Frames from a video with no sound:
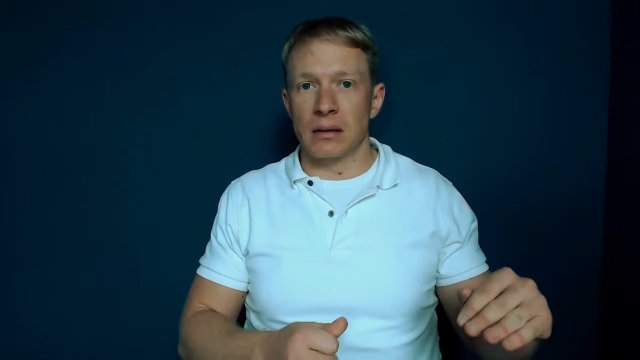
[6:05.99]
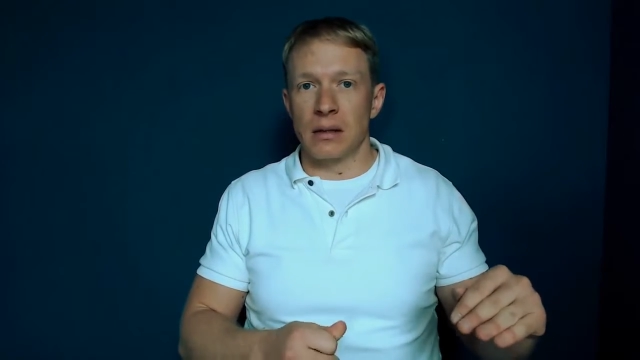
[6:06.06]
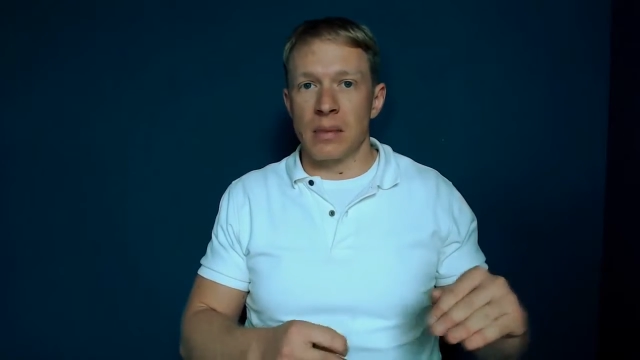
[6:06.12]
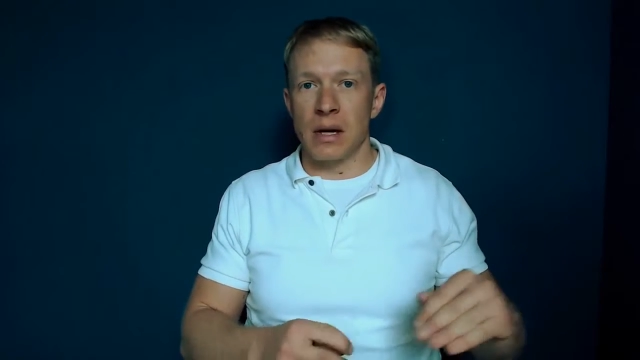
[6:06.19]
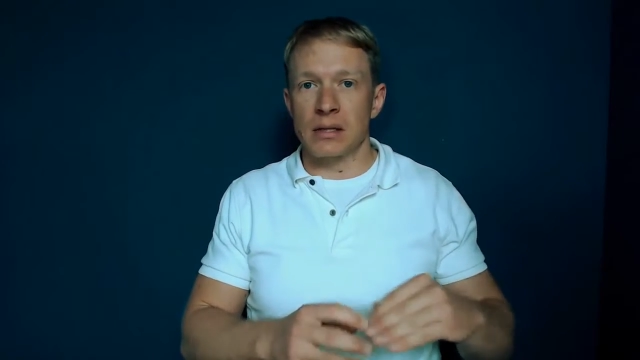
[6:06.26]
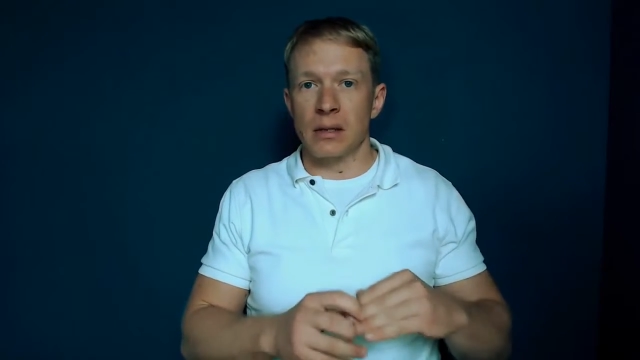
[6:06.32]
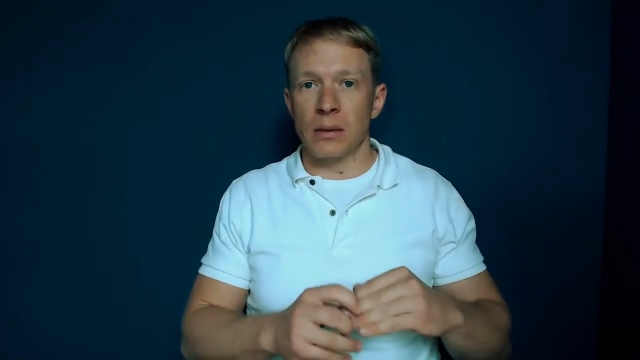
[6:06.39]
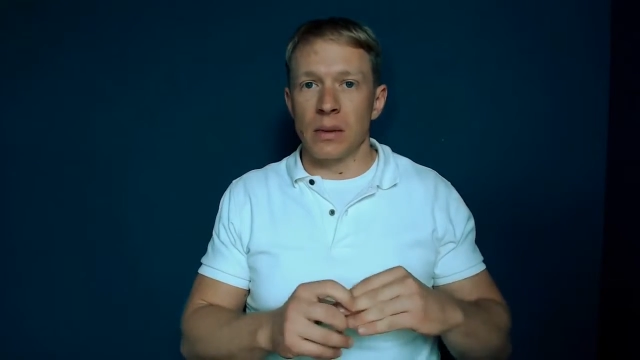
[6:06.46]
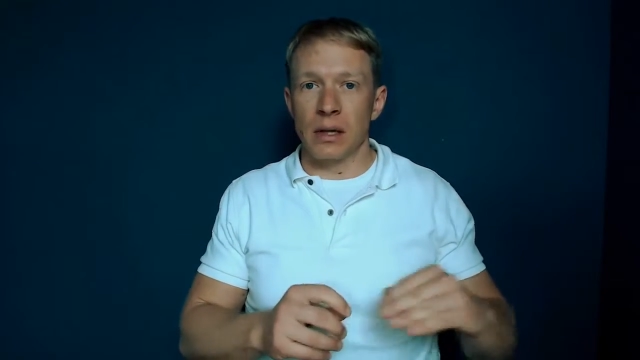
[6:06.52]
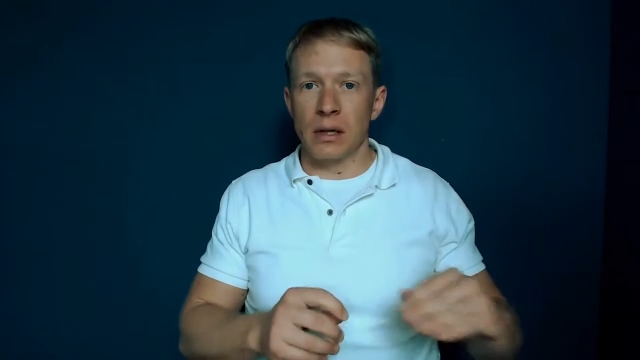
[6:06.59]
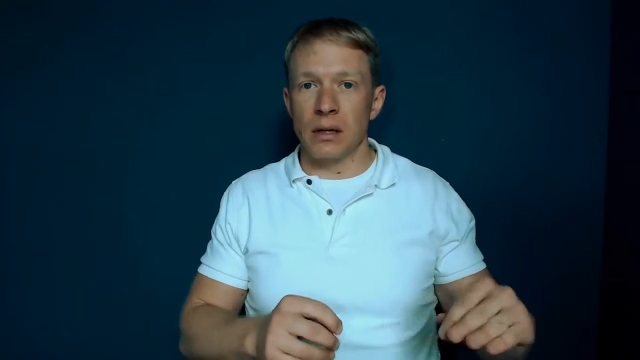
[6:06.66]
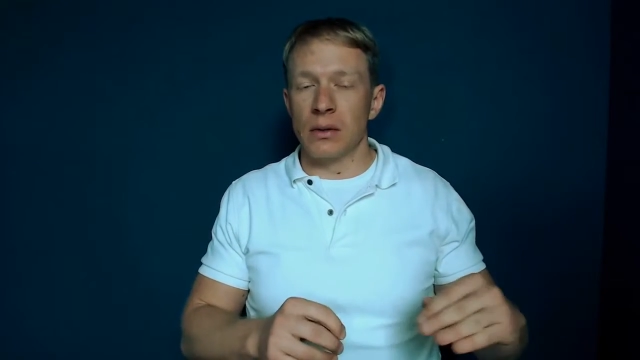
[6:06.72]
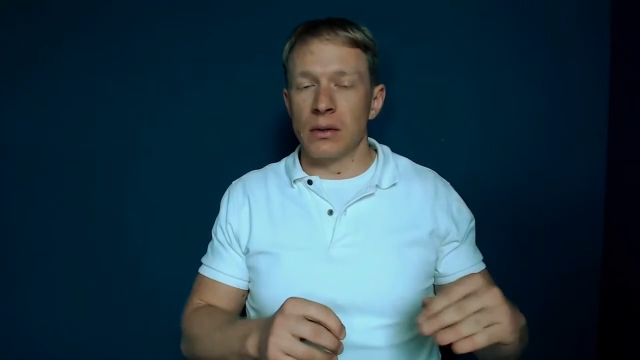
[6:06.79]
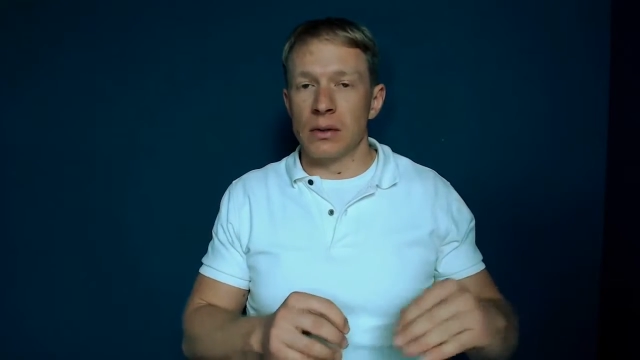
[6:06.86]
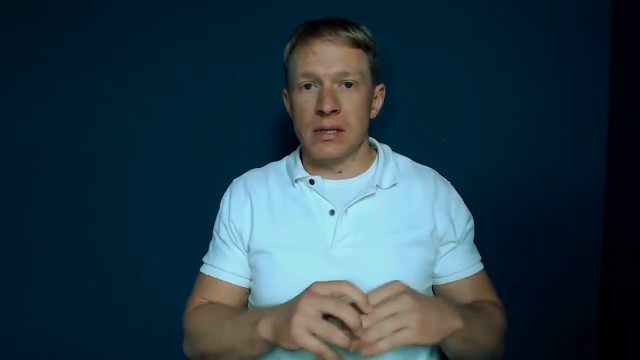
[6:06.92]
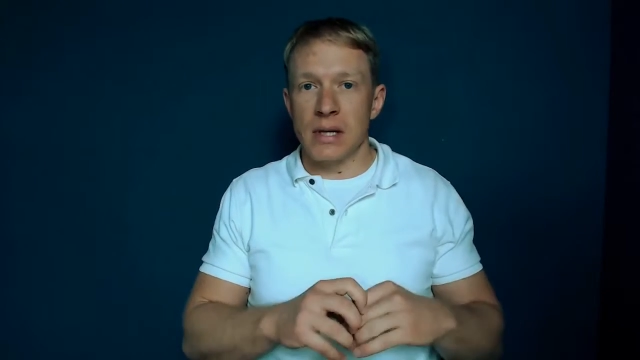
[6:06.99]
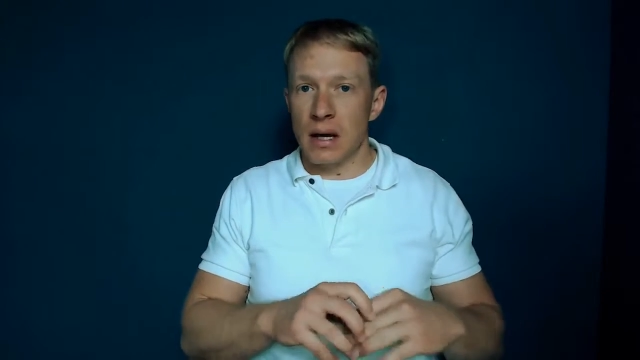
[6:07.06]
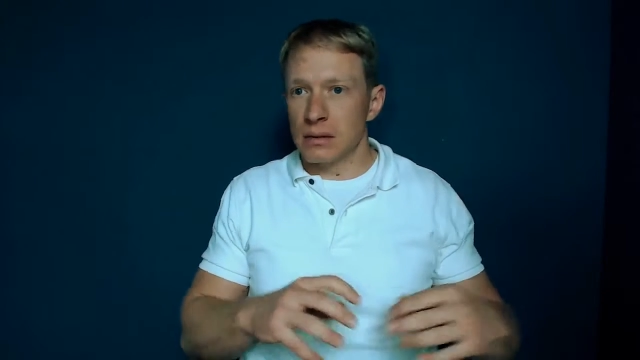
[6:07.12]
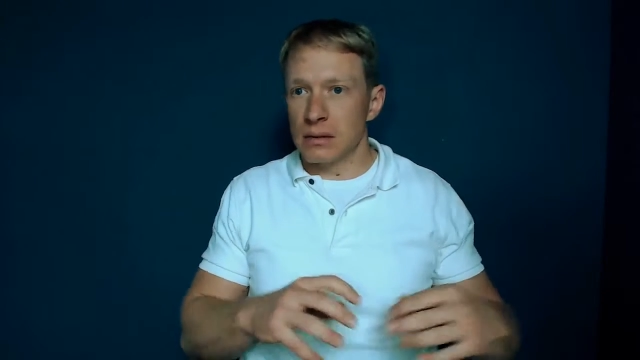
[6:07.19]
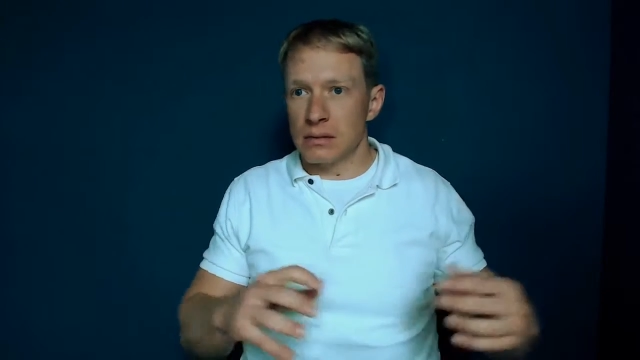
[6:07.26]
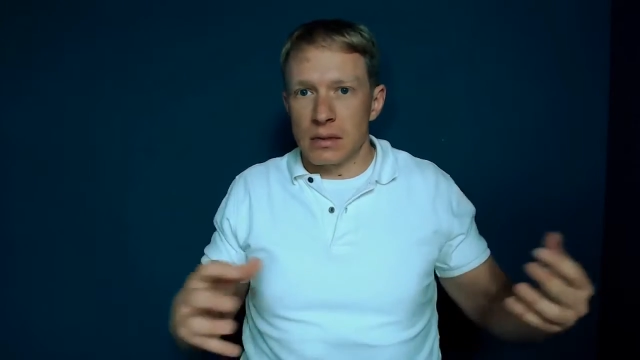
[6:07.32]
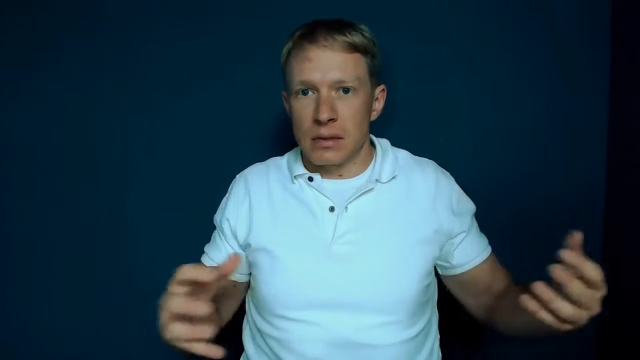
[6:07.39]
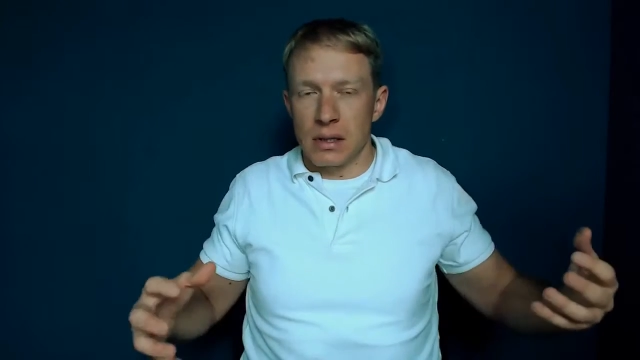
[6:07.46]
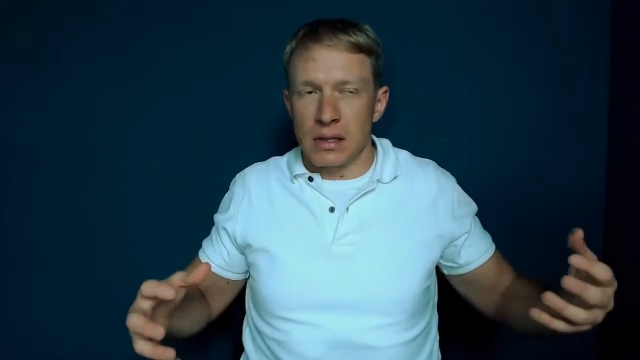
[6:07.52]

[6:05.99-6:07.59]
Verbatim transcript: The best that we can do is not